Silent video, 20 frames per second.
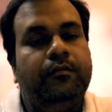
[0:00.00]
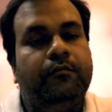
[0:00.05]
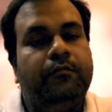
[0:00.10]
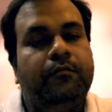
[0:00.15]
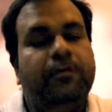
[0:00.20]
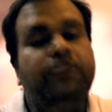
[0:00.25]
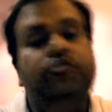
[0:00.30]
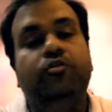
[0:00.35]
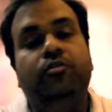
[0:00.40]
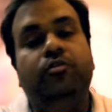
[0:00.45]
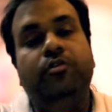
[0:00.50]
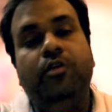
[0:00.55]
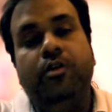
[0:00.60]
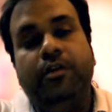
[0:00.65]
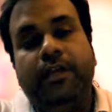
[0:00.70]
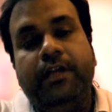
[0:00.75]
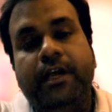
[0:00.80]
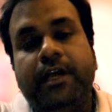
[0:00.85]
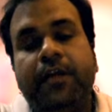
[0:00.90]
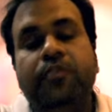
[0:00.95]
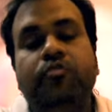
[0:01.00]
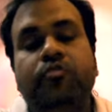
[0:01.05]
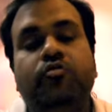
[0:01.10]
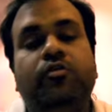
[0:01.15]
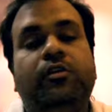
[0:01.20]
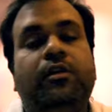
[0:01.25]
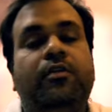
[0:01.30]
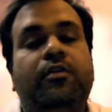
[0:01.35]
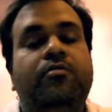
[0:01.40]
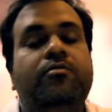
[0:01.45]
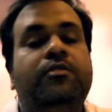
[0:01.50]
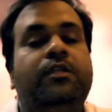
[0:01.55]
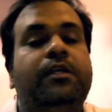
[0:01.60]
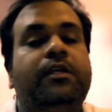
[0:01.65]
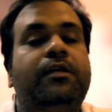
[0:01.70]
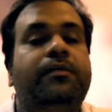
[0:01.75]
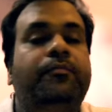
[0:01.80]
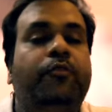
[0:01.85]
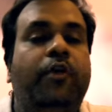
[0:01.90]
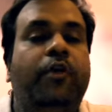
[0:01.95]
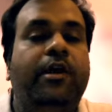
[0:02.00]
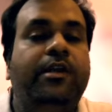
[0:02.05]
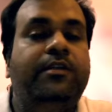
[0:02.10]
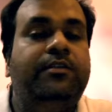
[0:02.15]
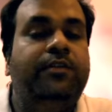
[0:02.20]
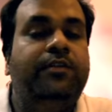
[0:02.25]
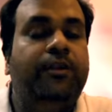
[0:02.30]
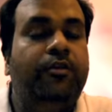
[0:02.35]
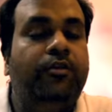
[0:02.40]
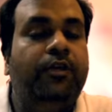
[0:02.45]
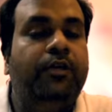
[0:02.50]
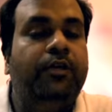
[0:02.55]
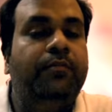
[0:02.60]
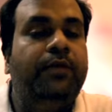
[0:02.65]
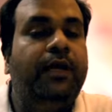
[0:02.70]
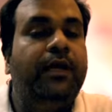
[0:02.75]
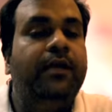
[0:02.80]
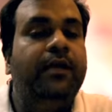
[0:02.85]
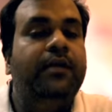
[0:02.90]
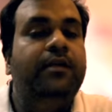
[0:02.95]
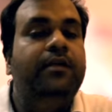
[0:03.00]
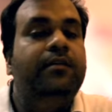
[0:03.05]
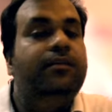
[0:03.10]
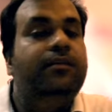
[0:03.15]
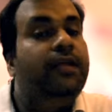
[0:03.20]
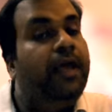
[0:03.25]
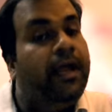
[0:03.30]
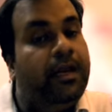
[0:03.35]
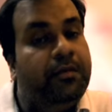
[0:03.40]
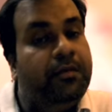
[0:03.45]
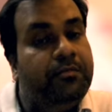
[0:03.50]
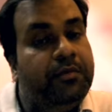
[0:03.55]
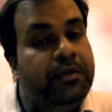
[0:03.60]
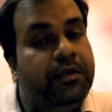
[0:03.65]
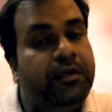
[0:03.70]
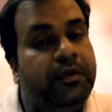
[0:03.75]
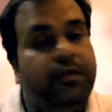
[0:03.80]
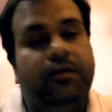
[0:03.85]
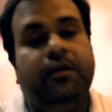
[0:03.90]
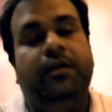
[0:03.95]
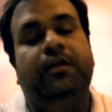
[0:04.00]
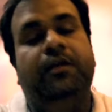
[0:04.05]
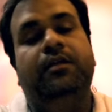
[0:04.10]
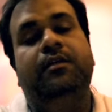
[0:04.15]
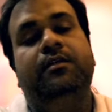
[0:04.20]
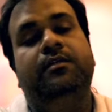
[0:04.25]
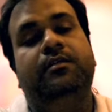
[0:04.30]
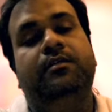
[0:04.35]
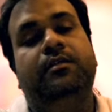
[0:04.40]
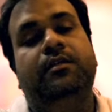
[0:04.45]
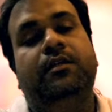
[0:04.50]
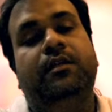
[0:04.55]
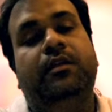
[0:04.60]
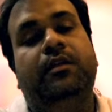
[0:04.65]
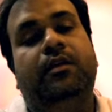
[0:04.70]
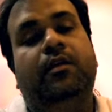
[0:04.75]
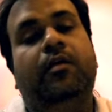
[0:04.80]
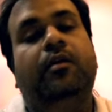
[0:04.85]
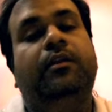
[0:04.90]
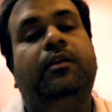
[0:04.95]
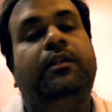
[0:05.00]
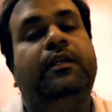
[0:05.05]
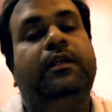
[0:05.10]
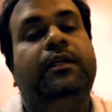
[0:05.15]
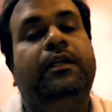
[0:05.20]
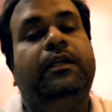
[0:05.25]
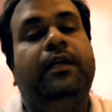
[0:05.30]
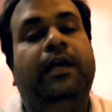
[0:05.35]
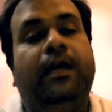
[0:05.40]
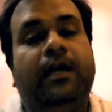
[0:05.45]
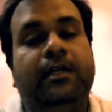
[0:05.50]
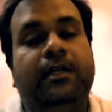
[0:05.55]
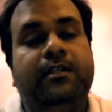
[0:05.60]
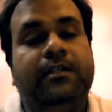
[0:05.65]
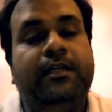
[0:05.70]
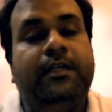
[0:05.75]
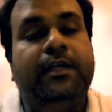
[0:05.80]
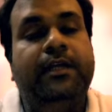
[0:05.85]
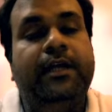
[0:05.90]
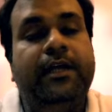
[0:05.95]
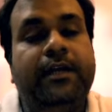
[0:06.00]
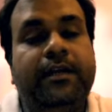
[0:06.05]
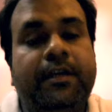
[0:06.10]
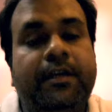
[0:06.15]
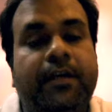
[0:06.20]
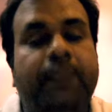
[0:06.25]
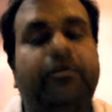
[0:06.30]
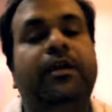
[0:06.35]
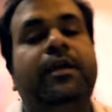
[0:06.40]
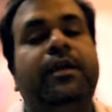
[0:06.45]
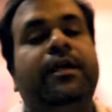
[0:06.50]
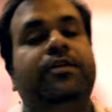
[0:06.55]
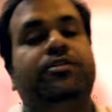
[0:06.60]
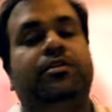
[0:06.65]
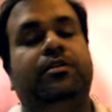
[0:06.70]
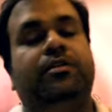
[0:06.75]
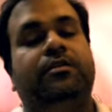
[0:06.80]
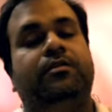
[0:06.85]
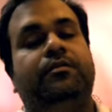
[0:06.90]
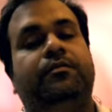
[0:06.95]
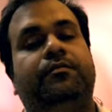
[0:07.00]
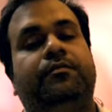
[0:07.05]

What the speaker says: One should not take into account the points denoted by the enemy grahas or the grahas that are in debilitation.